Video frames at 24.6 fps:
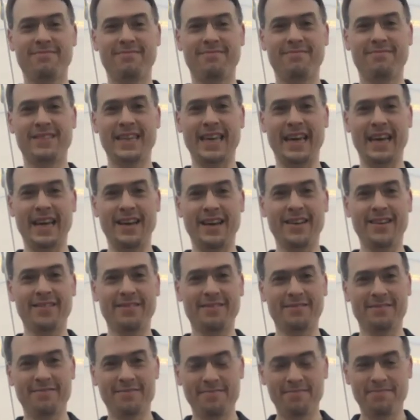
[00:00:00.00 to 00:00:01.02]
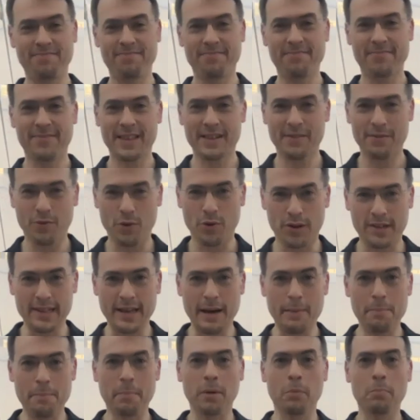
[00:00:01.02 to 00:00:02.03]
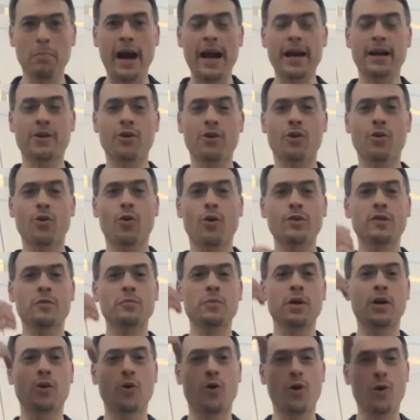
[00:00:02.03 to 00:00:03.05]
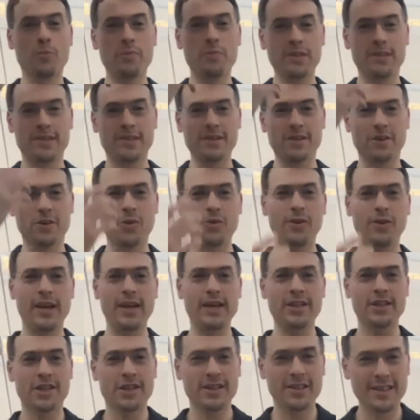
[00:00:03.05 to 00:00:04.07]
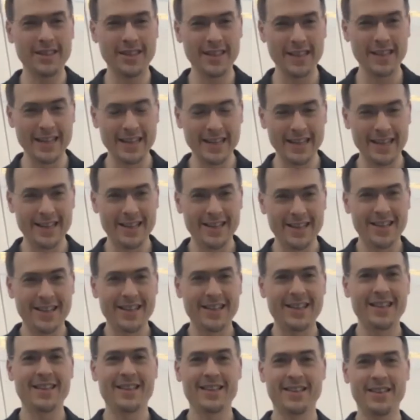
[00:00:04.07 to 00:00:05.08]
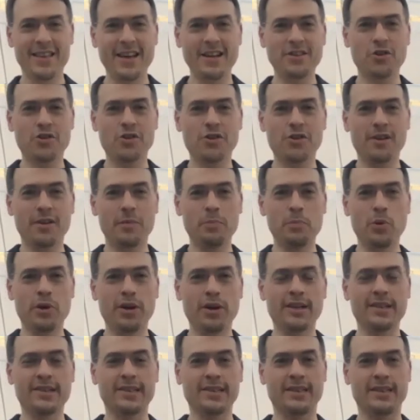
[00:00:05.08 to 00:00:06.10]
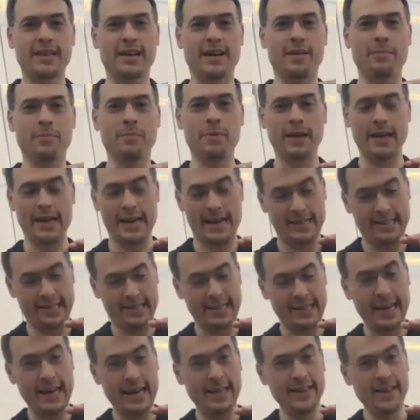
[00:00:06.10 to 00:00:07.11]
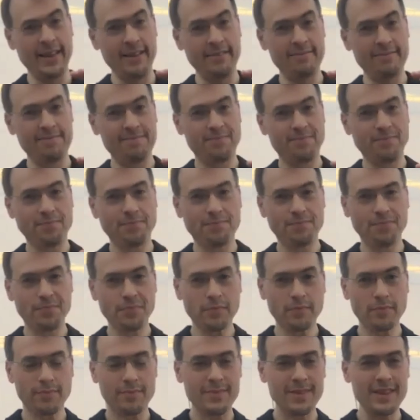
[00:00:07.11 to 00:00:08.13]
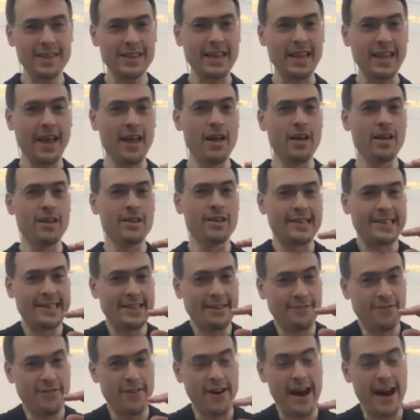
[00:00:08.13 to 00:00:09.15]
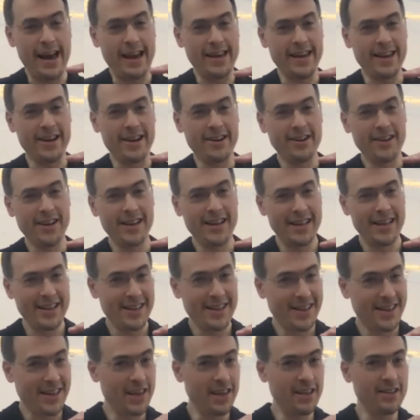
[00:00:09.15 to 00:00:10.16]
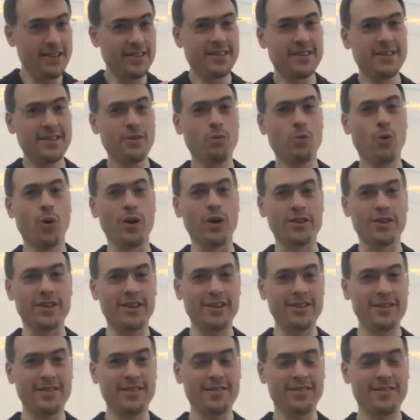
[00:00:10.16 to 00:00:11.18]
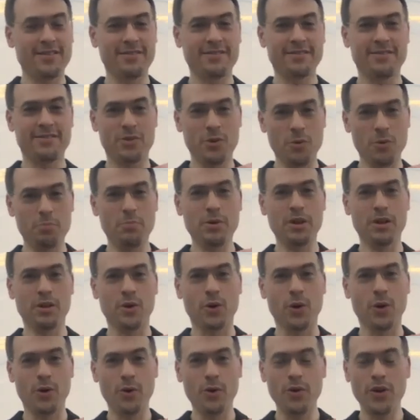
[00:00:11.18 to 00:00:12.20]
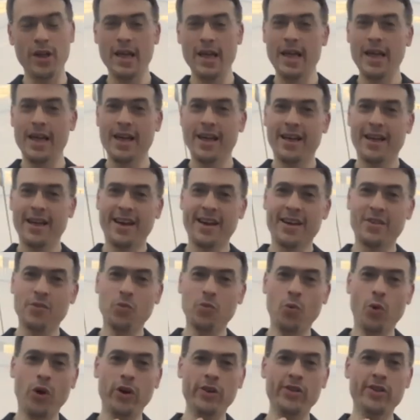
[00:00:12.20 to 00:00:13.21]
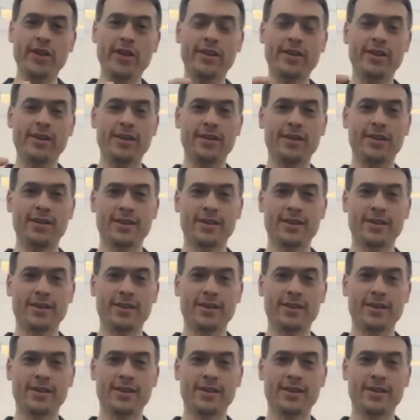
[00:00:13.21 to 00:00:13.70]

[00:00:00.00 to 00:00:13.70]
Yeah? For example, microcosmic orbit circulation naturally brings it up. And then the fire hits the water from below, and water